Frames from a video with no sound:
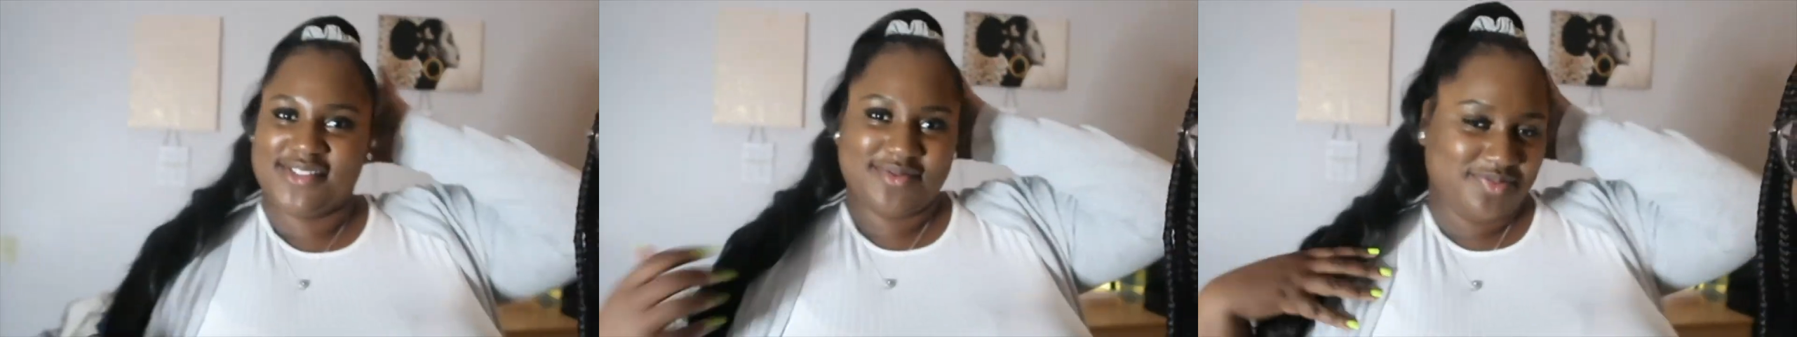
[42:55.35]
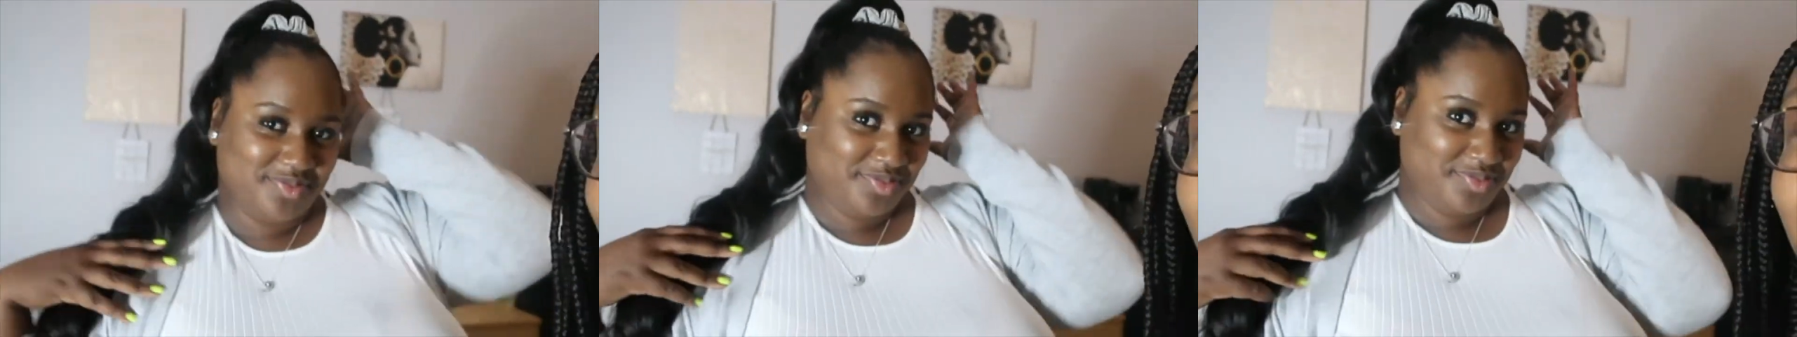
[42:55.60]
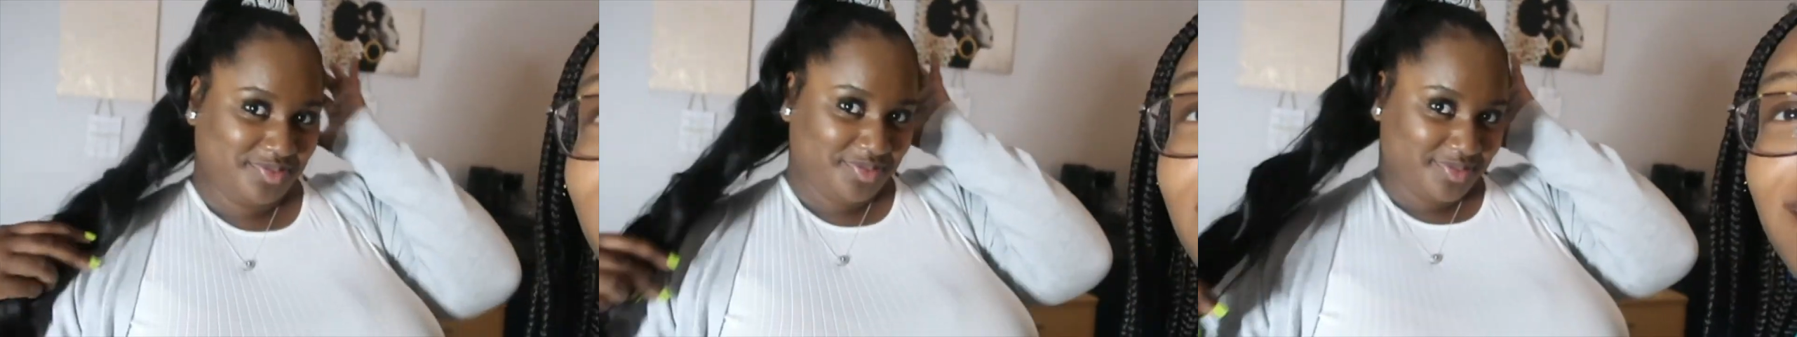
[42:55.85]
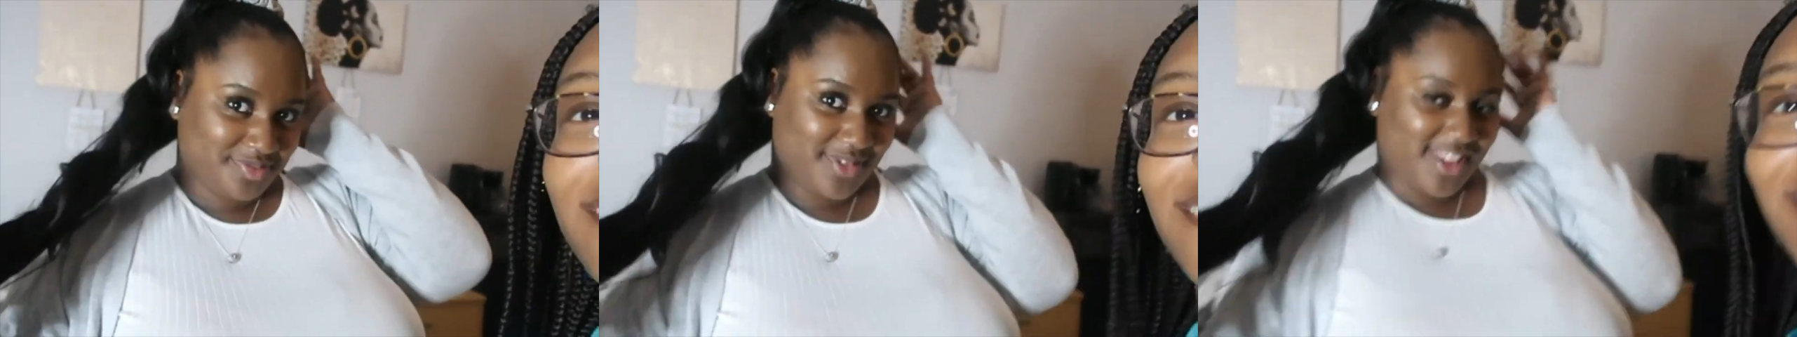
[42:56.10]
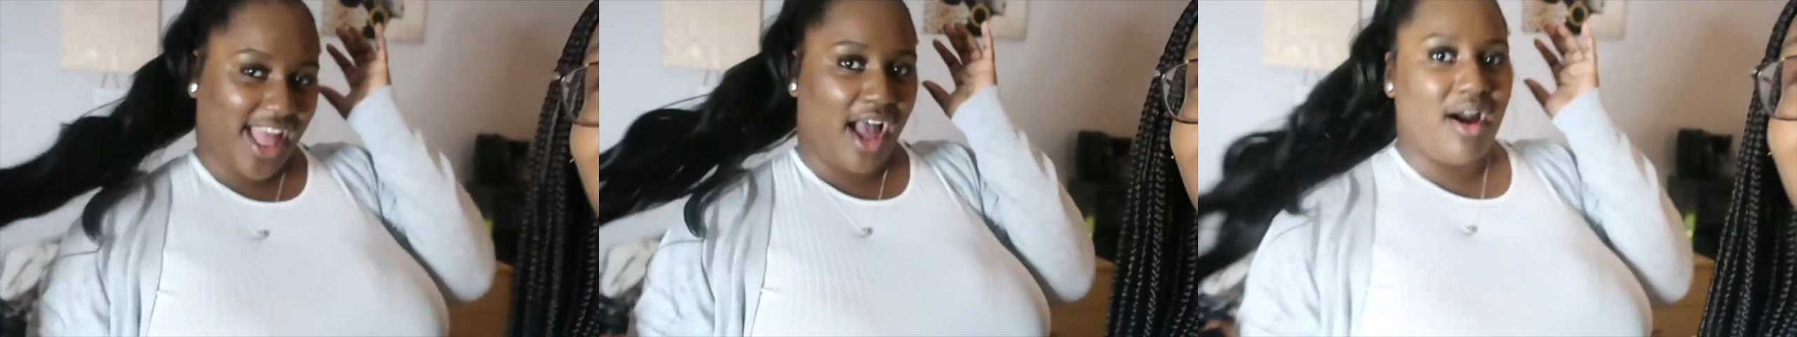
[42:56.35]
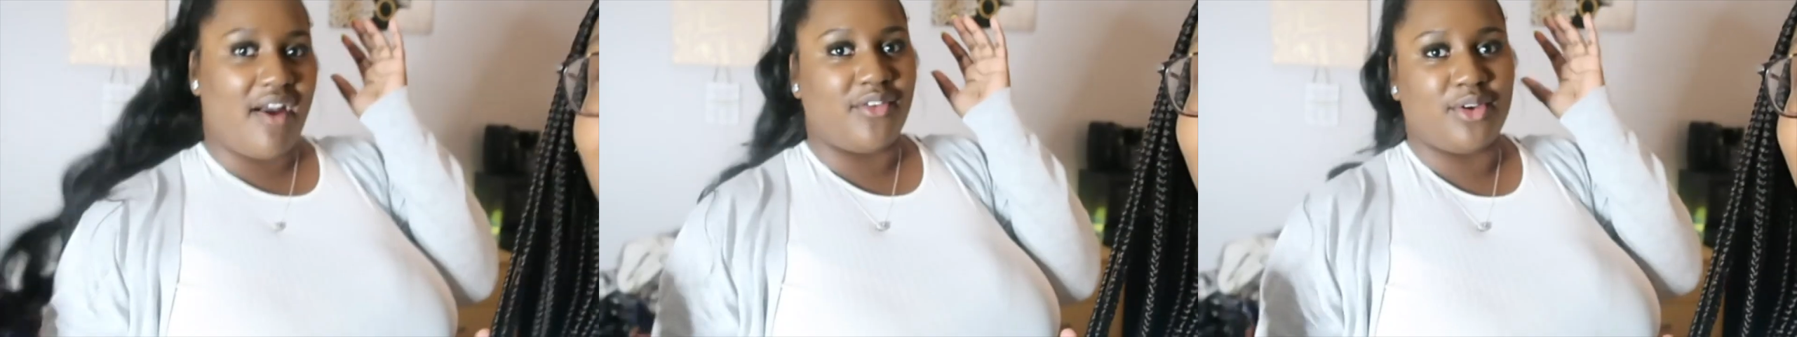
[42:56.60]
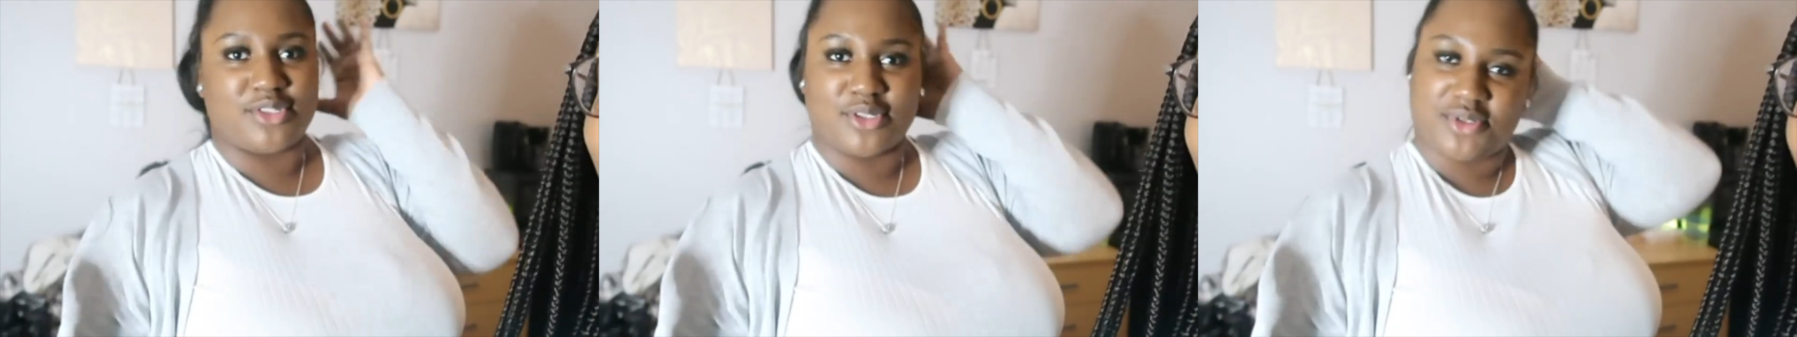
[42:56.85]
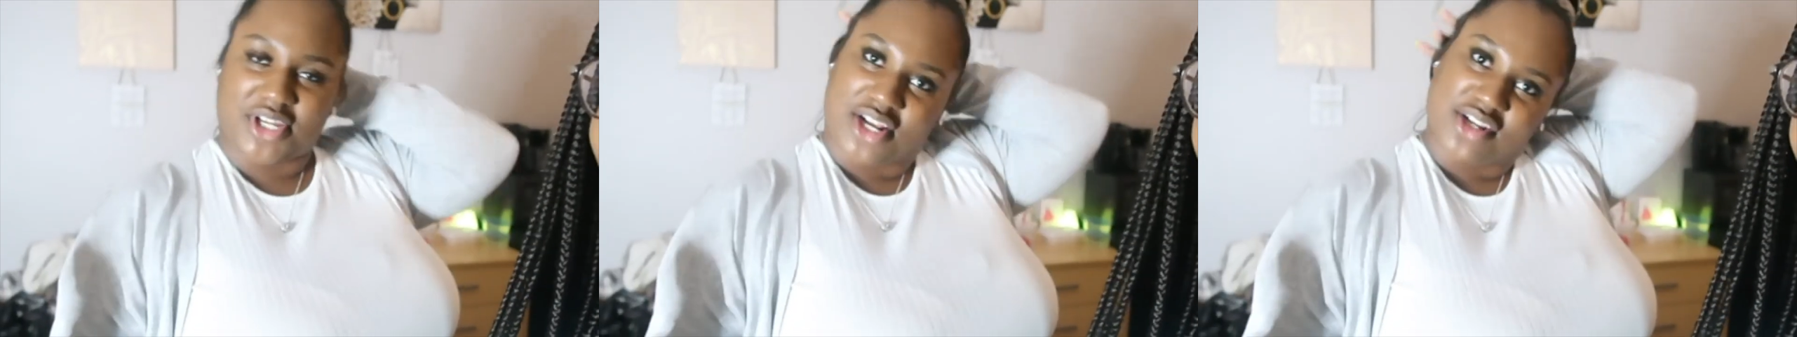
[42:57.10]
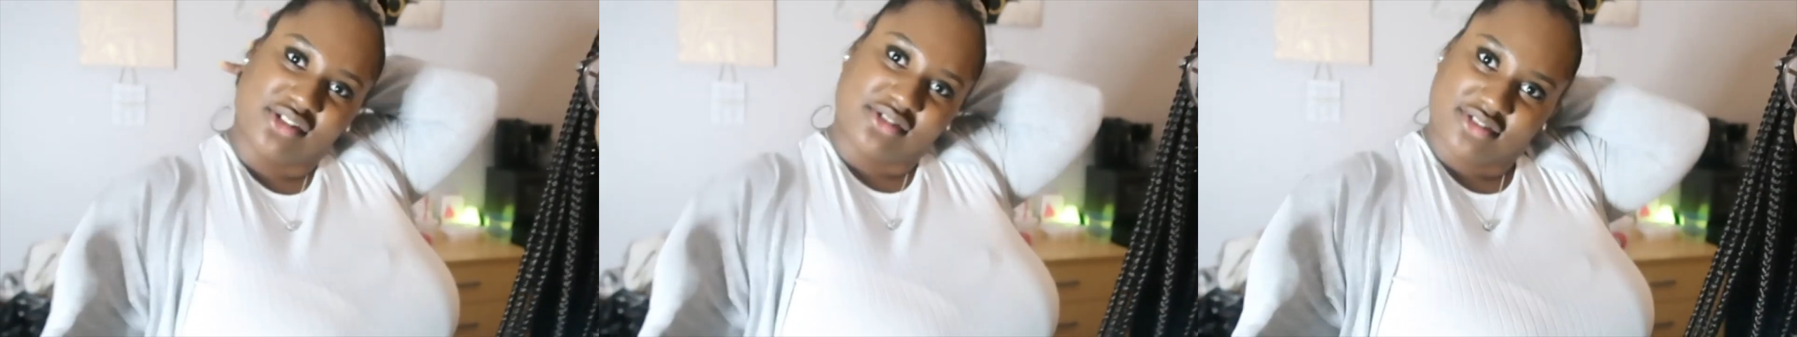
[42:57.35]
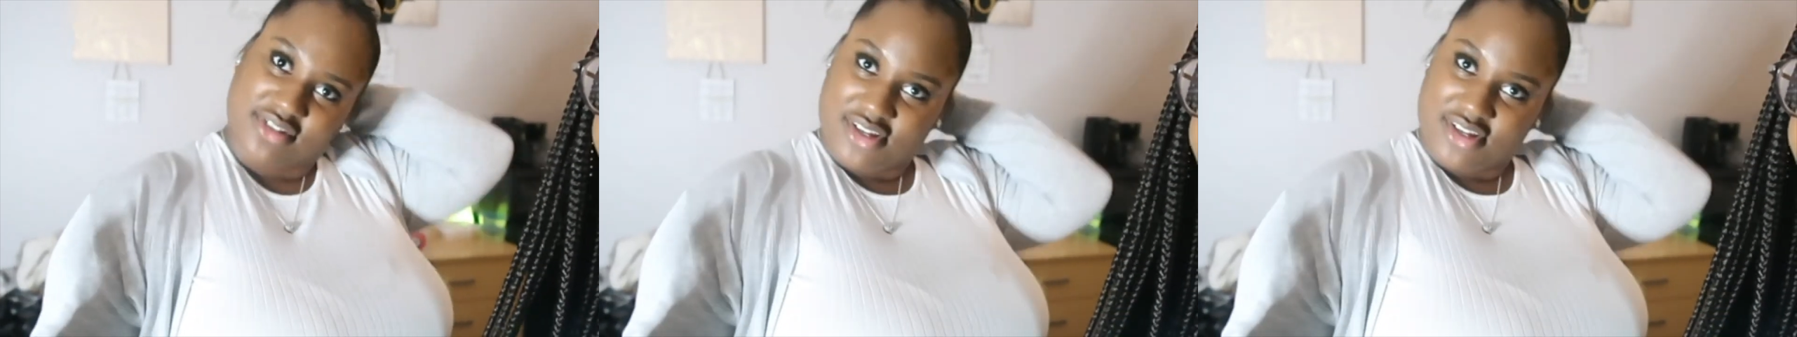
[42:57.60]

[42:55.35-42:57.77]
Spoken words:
I don't have a YouTube channel.